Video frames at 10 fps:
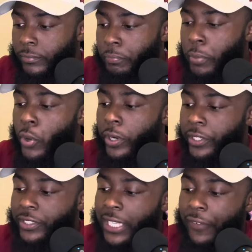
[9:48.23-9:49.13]
Penalty
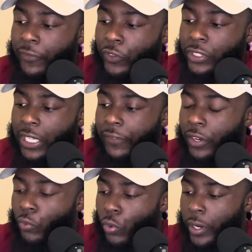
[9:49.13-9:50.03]
7 for
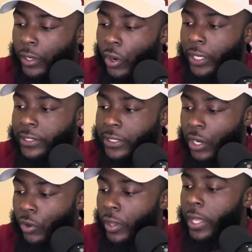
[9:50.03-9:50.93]
71
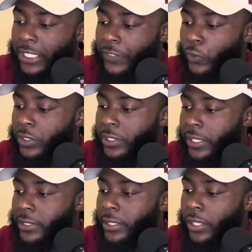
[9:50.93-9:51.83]
Arkansas. 6 for
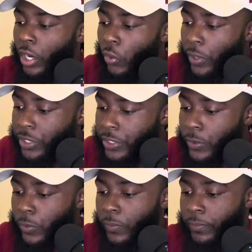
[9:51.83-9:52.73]
60
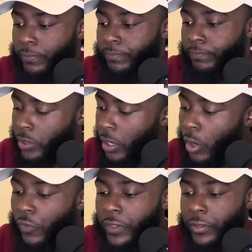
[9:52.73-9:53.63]
OSU.
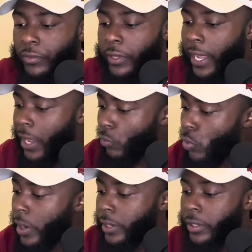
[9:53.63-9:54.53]
Turnovers, they had
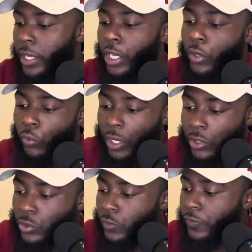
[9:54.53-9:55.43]
one. We
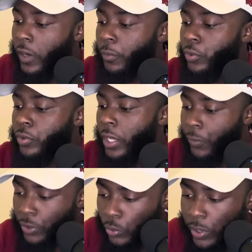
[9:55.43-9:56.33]
lost two fumbles and
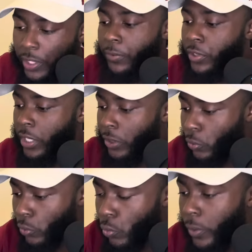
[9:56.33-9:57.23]
we threw an interception, they
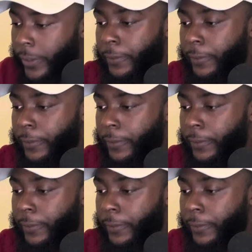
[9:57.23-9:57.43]
threw one.